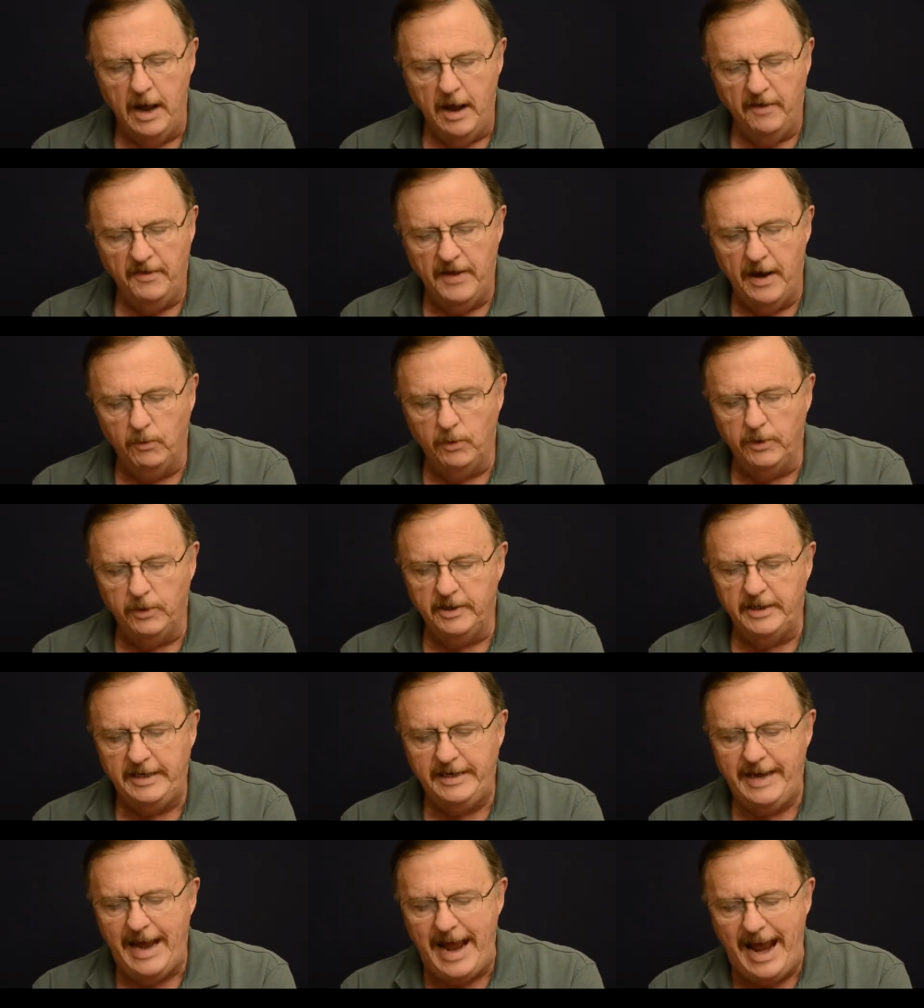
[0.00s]
that would
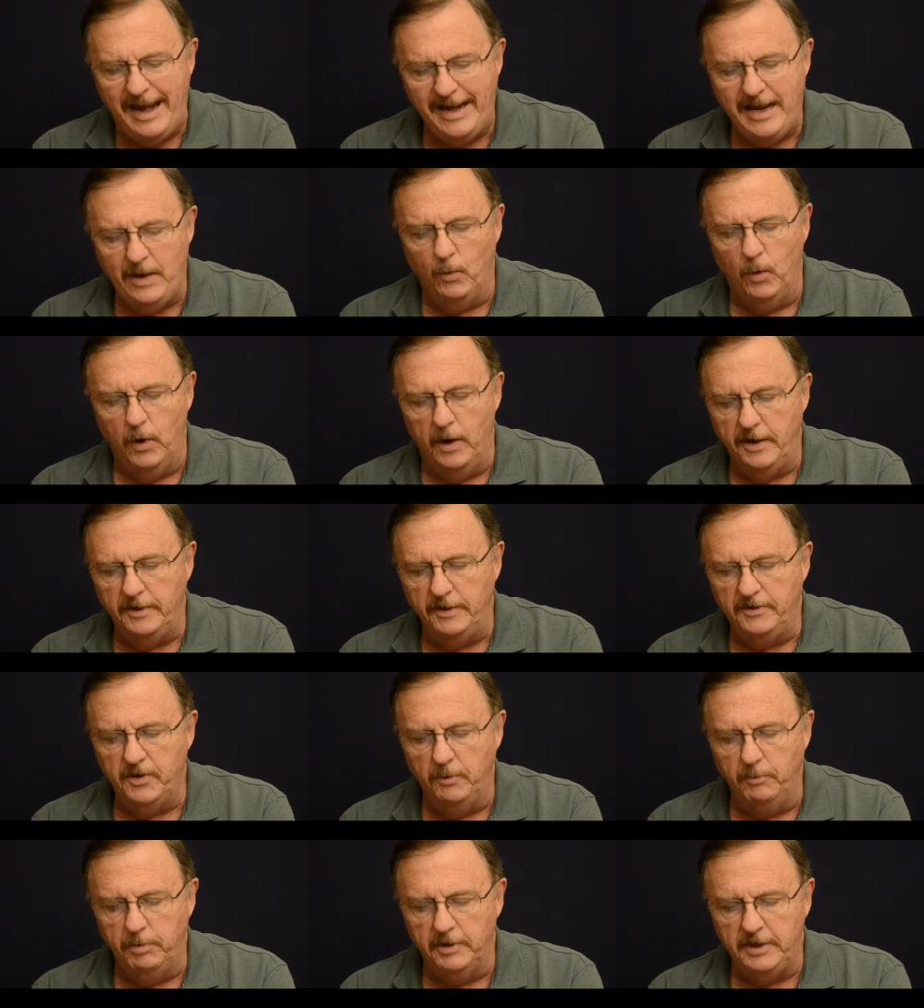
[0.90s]
lead anyone
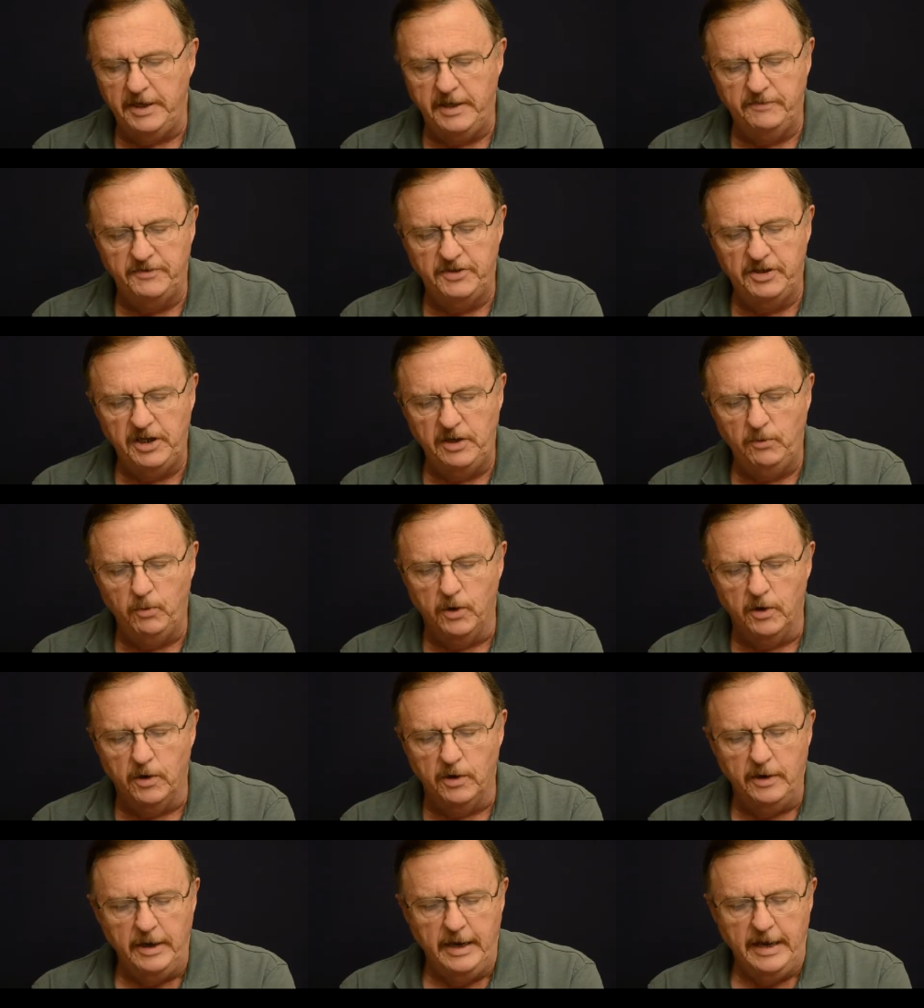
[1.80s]
to believe she
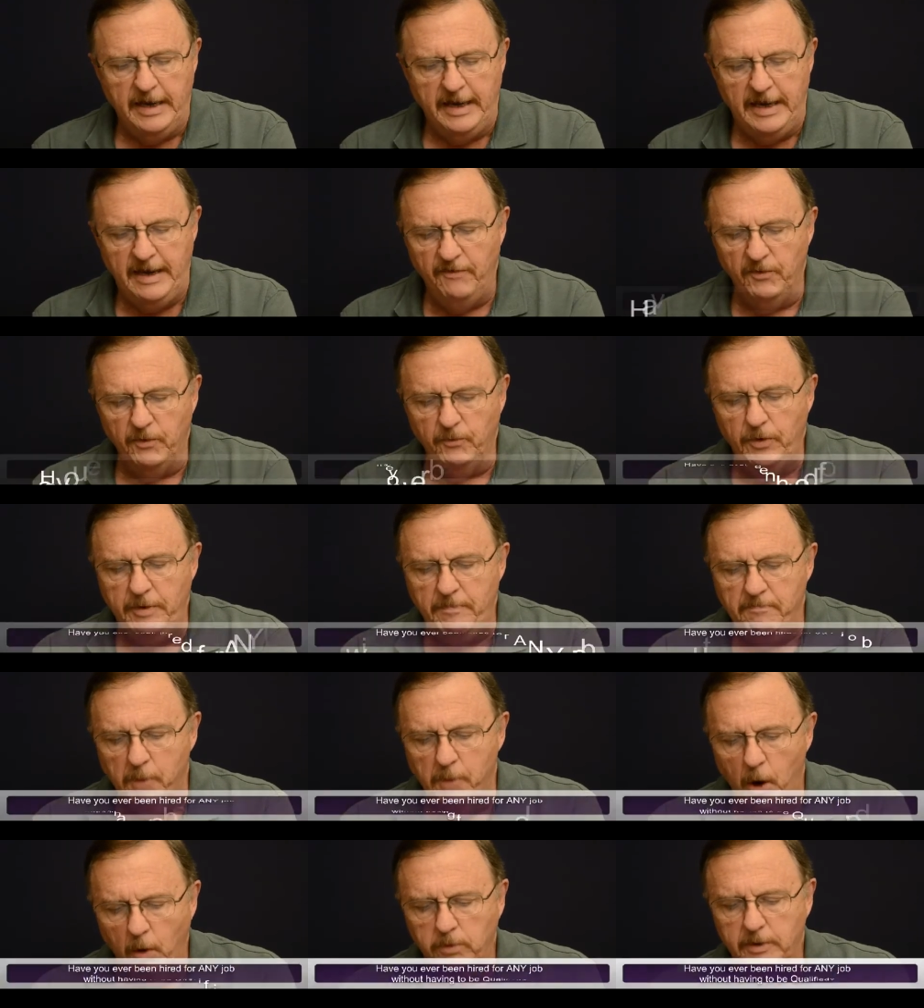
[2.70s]
were even
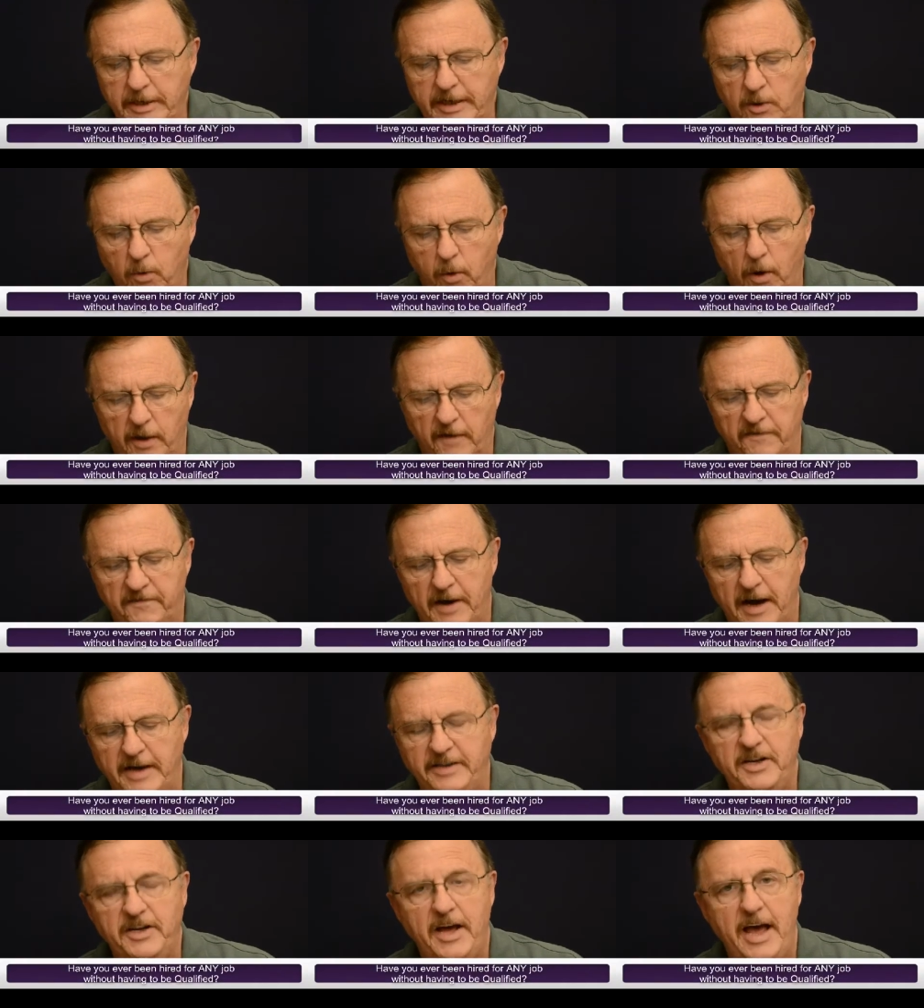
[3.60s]
remotely
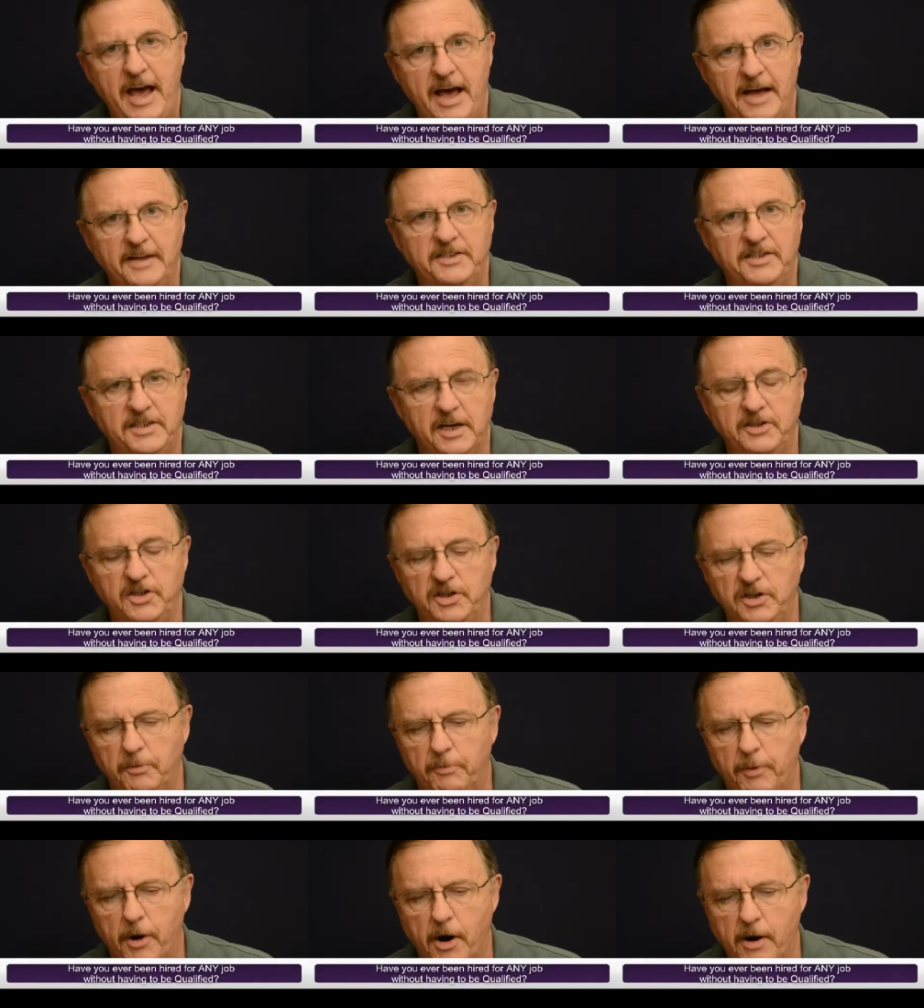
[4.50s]
qualified to head such a
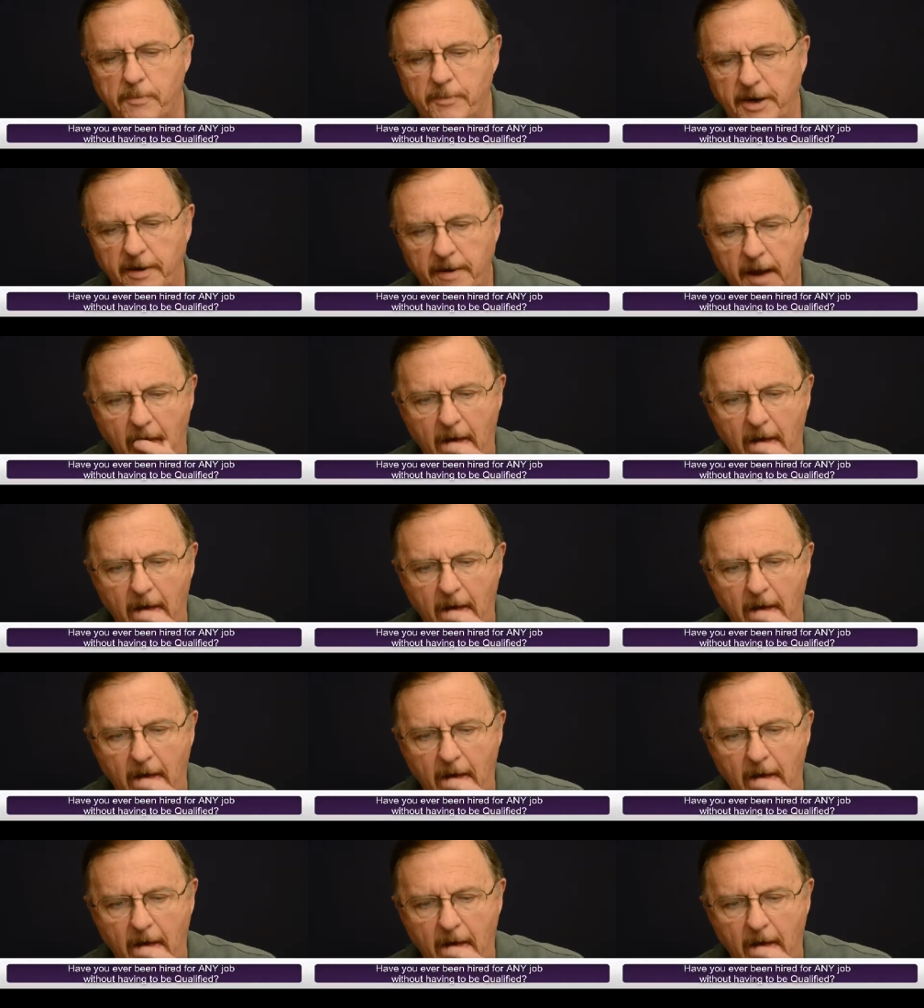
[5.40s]
department.